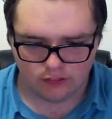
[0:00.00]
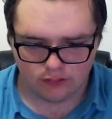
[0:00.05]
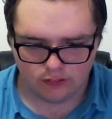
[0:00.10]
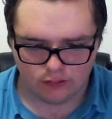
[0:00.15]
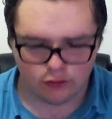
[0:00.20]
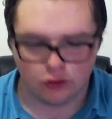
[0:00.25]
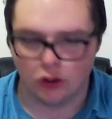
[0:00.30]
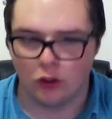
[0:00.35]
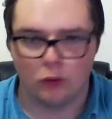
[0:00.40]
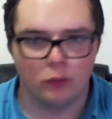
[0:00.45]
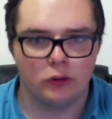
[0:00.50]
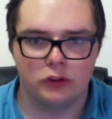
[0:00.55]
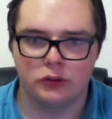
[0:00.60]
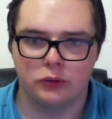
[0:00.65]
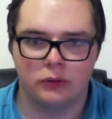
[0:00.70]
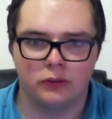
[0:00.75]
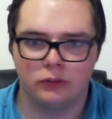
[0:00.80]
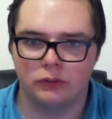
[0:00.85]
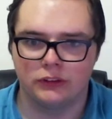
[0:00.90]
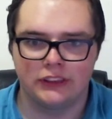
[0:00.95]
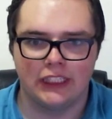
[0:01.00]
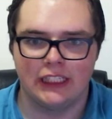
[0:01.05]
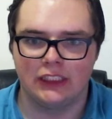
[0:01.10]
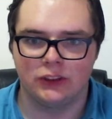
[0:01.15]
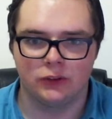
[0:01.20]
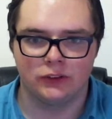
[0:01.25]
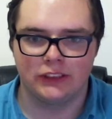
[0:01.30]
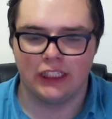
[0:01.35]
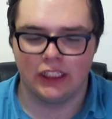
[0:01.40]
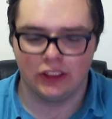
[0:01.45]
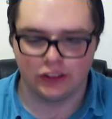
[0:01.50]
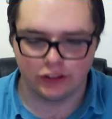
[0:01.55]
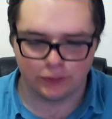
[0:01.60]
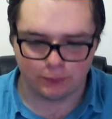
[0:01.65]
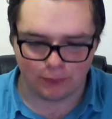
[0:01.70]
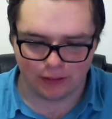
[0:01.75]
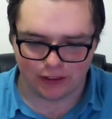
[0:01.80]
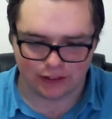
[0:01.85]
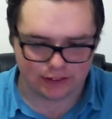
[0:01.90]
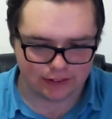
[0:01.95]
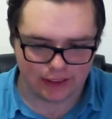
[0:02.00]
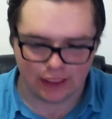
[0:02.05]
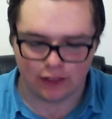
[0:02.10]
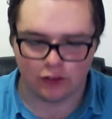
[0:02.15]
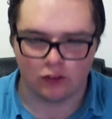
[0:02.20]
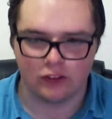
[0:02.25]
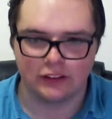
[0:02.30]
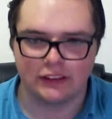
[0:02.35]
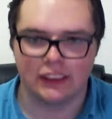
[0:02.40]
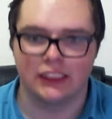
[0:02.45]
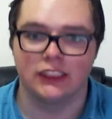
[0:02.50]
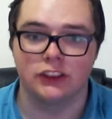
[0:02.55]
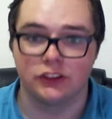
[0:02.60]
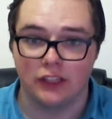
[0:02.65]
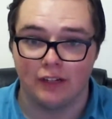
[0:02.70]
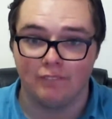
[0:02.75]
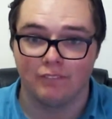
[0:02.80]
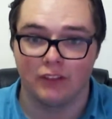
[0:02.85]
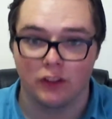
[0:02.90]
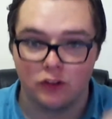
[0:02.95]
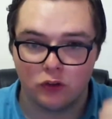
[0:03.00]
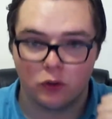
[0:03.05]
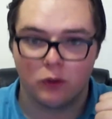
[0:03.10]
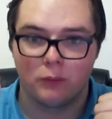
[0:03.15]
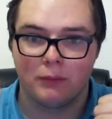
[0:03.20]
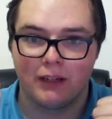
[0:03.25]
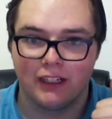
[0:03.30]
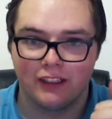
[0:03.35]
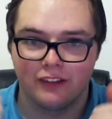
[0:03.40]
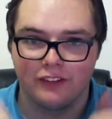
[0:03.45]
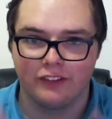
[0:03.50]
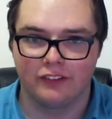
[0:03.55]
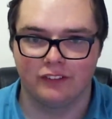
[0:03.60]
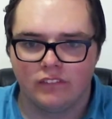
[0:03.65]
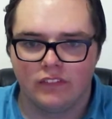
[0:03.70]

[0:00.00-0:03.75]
Don't know which one was heads or tails, but it's landed on something, so I'm going to talk about it.